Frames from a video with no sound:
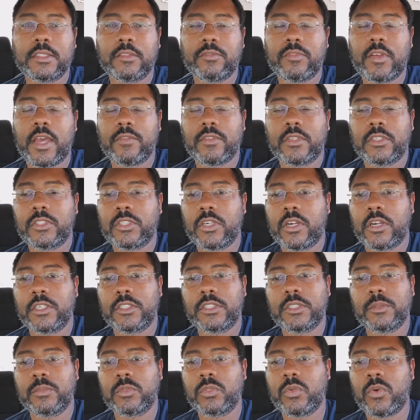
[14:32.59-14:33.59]
If I have to
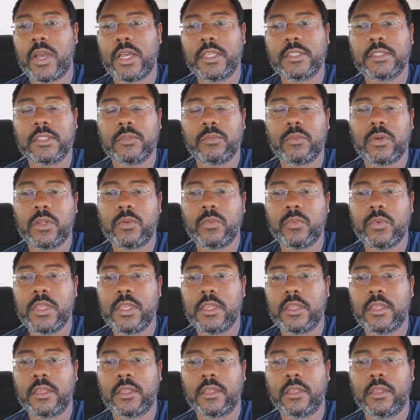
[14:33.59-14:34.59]
charge up twice in 1
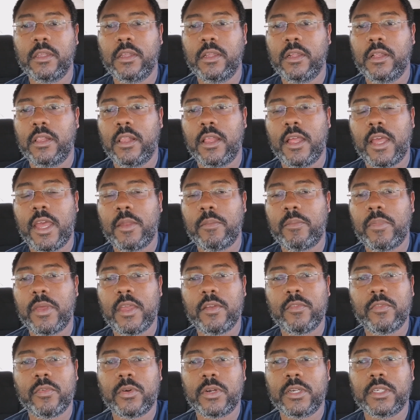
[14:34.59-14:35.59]
week and
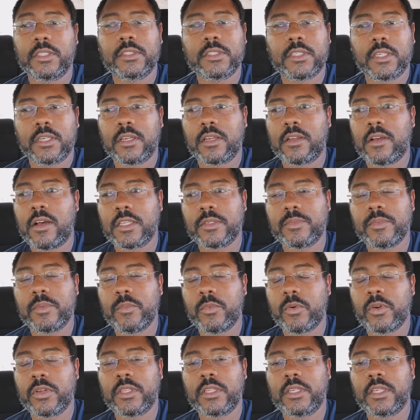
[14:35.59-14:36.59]
pay for it, it's going to cost me
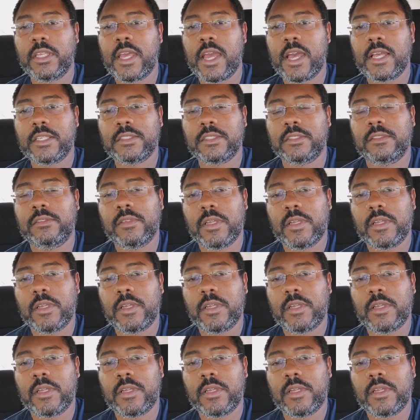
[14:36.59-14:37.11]
more than gas.